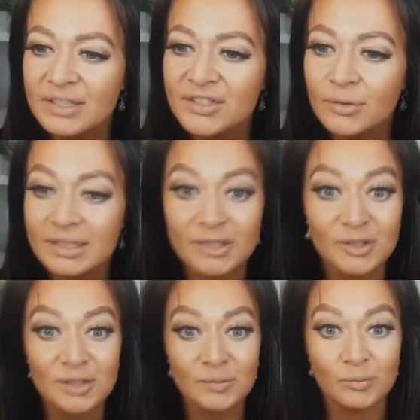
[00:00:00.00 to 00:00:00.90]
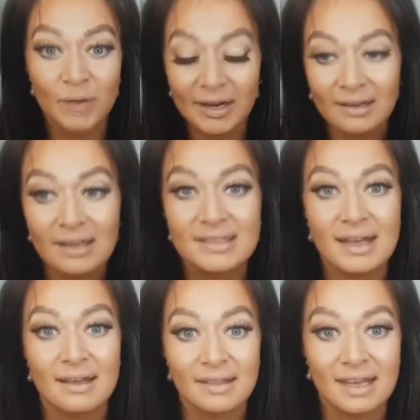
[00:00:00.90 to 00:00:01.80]
So it's good to recognize
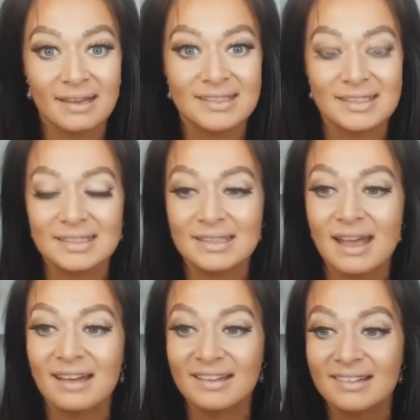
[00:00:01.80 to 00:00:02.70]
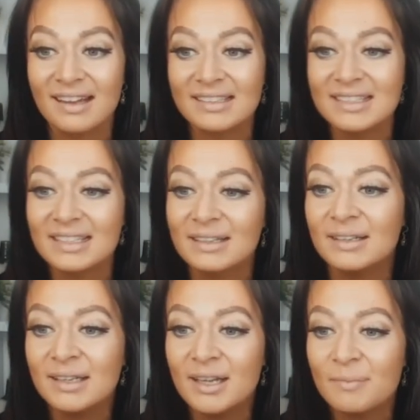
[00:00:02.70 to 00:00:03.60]
that, the innocence in that, and to
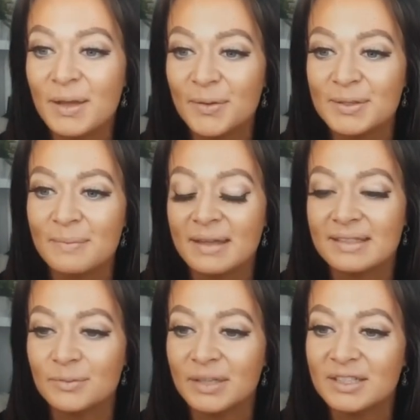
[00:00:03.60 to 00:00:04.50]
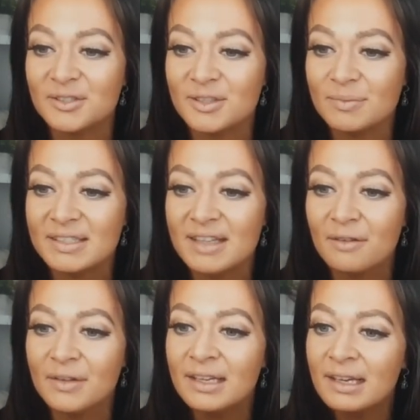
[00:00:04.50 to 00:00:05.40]
make those amends in relationship to self.